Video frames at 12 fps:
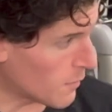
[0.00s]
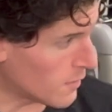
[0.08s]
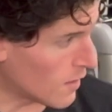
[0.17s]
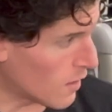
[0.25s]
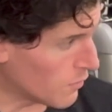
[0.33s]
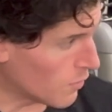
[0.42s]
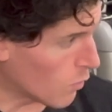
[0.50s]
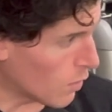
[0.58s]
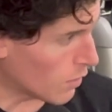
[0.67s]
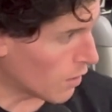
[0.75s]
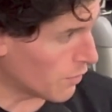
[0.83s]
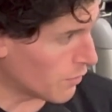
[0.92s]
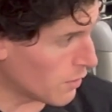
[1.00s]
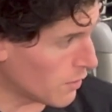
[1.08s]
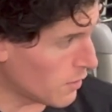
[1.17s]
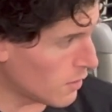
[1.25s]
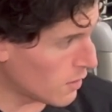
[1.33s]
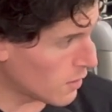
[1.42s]
it down to
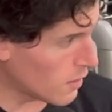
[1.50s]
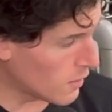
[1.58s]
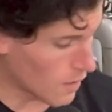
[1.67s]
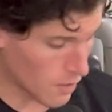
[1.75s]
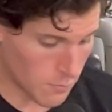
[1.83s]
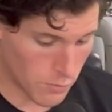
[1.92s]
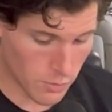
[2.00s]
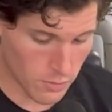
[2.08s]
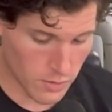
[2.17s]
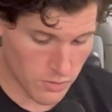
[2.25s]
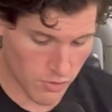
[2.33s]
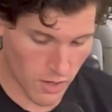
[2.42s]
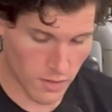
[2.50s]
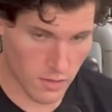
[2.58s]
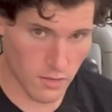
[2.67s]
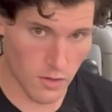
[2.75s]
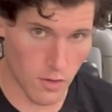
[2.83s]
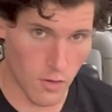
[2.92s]
100. Now I'm really trying to
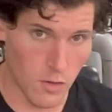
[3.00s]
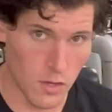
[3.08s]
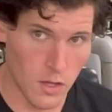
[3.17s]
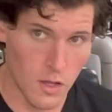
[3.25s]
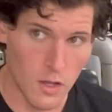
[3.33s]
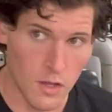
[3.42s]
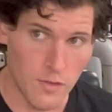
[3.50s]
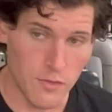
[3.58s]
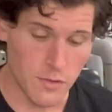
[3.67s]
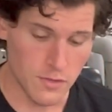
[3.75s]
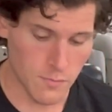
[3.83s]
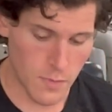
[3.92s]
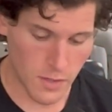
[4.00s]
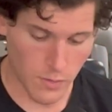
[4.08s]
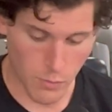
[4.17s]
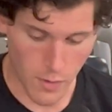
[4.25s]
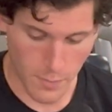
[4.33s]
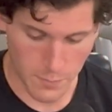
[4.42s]
go for as many
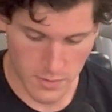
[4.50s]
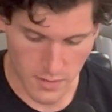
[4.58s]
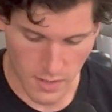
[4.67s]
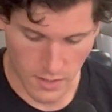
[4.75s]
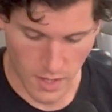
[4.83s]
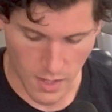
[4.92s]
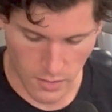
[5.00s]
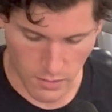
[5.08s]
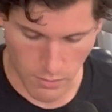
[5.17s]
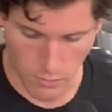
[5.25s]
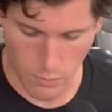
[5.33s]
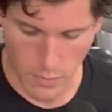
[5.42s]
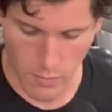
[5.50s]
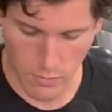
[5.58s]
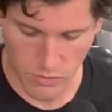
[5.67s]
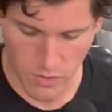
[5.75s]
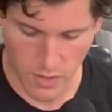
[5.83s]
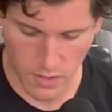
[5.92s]
reps as I can here. We'll probably
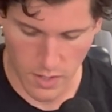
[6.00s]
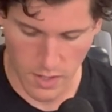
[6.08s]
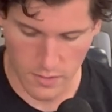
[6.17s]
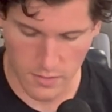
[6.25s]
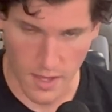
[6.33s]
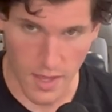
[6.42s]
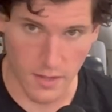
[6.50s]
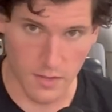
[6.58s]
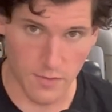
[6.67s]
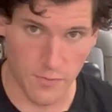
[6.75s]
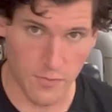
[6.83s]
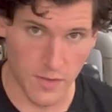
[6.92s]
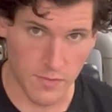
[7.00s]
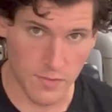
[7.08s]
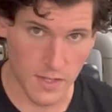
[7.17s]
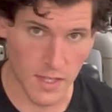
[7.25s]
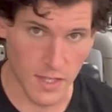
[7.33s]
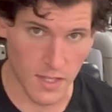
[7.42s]
try to hit 10 to
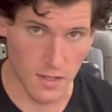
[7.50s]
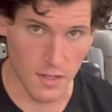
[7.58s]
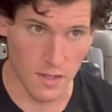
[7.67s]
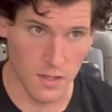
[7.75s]
15